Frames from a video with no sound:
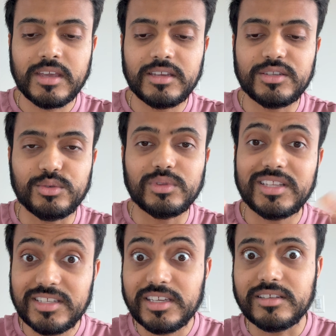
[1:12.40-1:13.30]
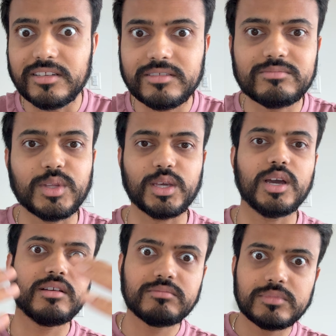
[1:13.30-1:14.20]
to lenticular, like
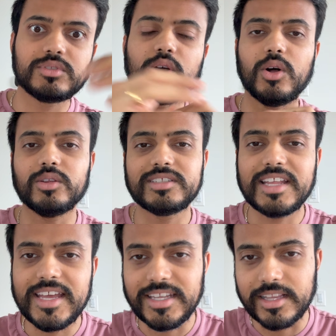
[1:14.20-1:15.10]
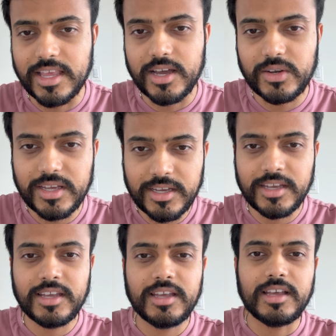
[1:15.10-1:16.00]
a tall standing cloud.
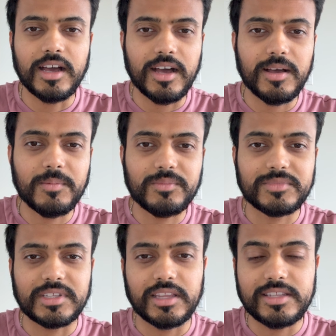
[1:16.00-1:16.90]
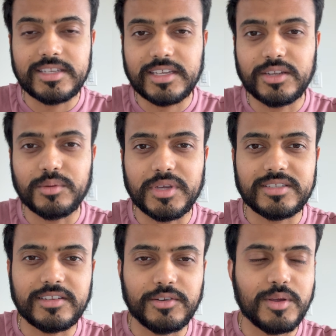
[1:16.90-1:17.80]
The lenticular
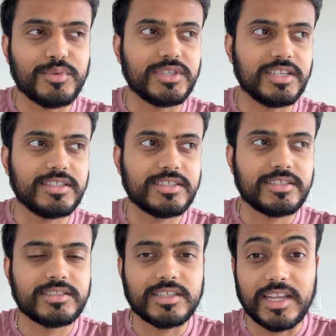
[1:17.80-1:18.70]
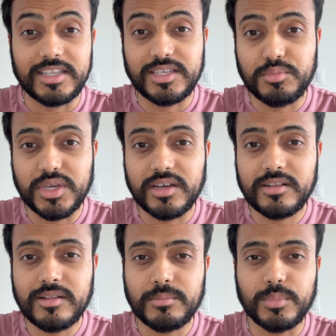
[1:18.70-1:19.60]
basically represents an ATPL,
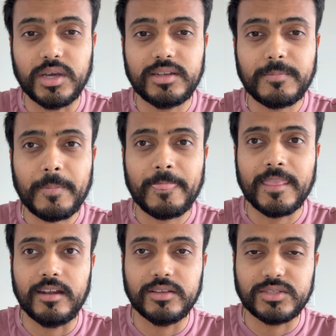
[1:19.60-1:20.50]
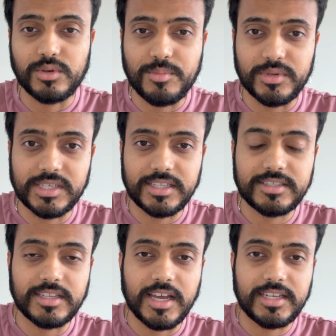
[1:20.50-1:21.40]
but it also represents
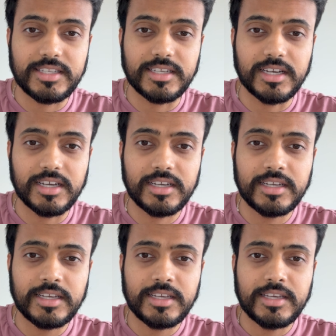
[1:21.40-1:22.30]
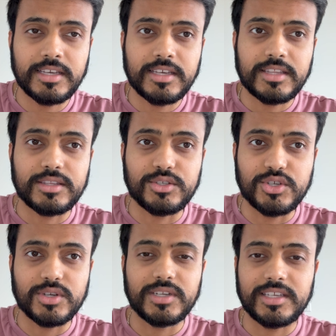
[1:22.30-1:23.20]
that the
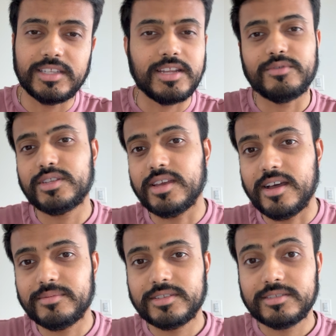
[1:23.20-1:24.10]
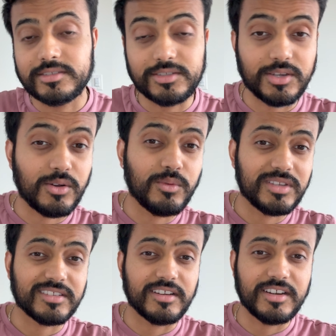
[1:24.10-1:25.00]
journey never stops, so you're
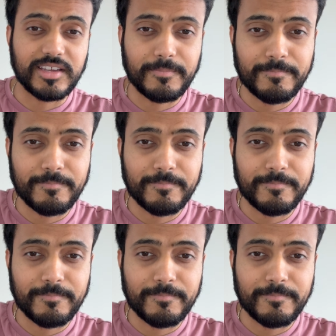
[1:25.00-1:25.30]
always learning.